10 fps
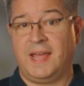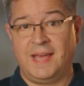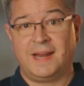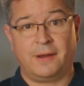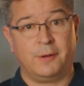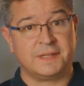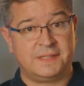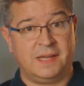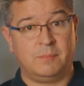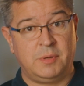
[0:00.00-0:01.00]
and how to
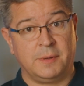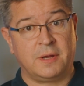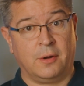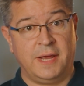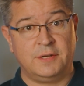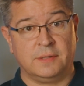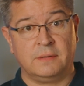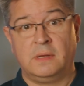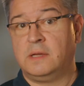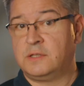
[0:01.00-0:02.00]
extend Pipet Code
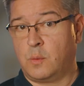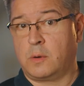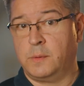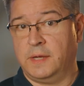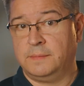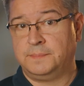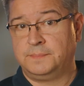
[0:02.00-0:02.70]
Agent to work with it.